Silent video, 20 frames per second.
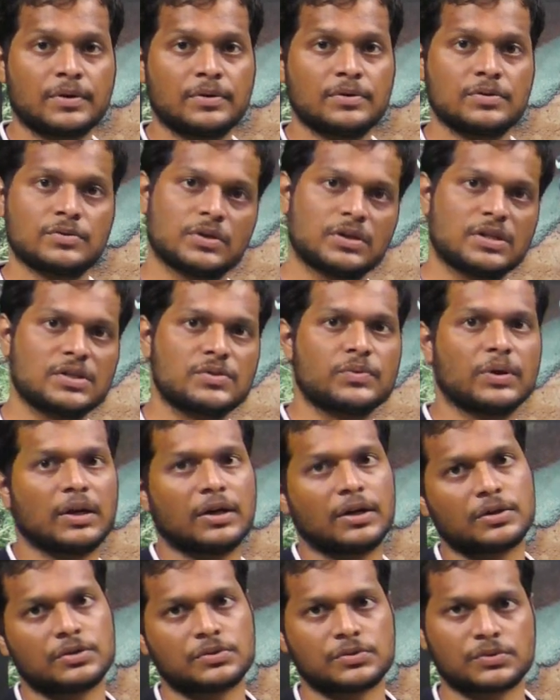So, this will
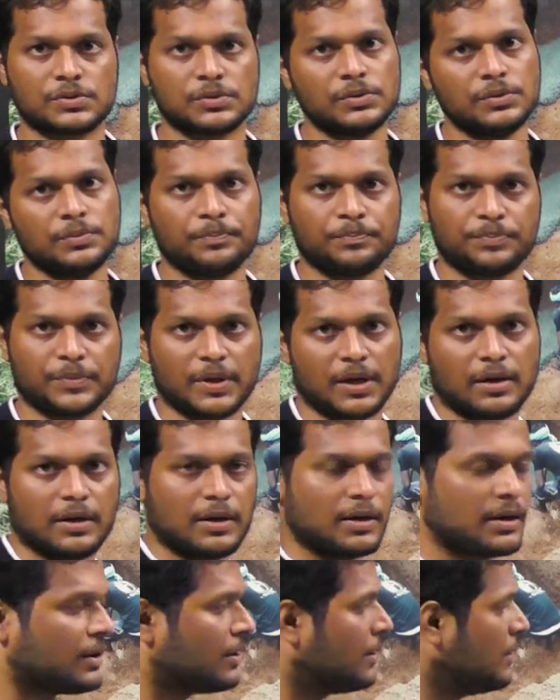lead to,
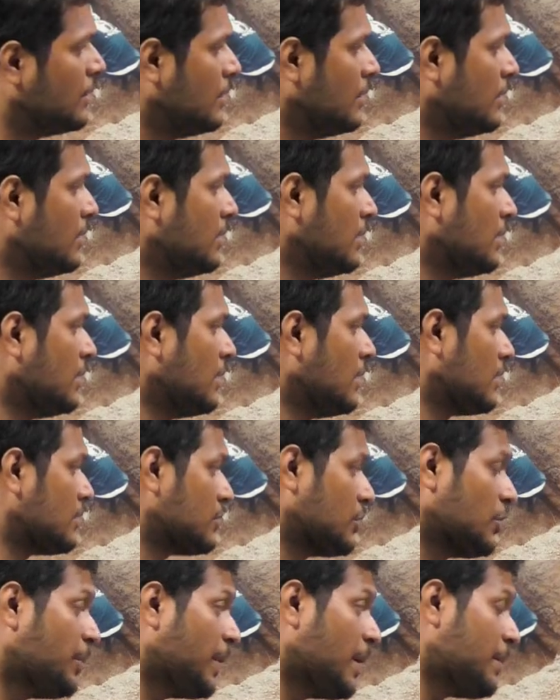
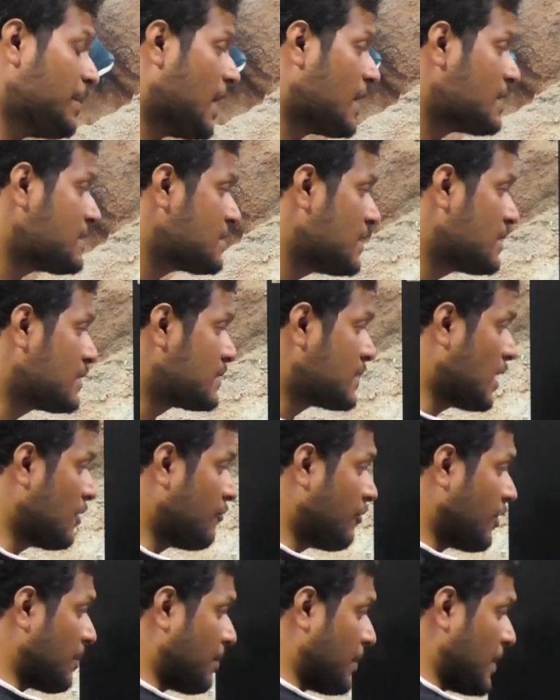you may be asking, sir,
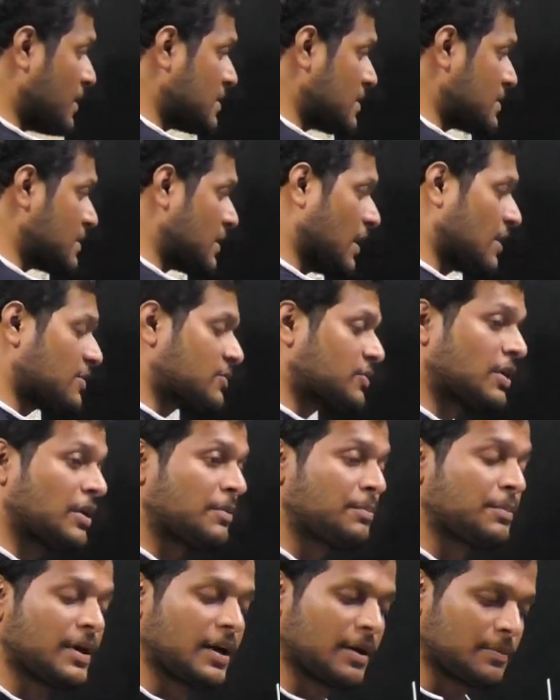for PCC also
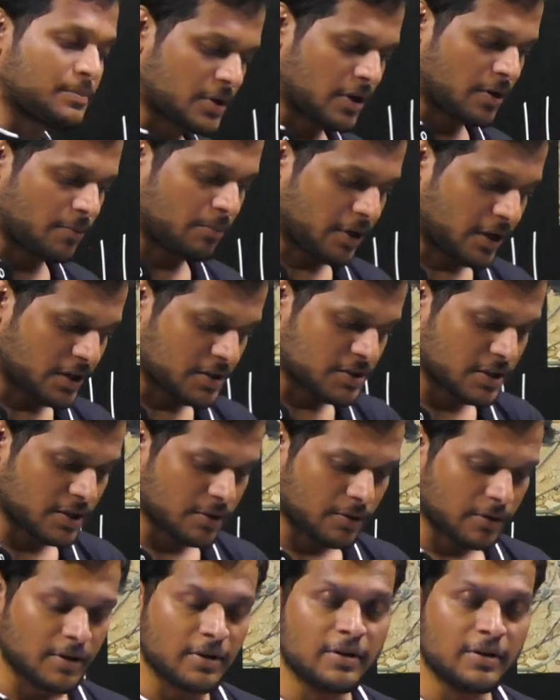it may absorb moisture,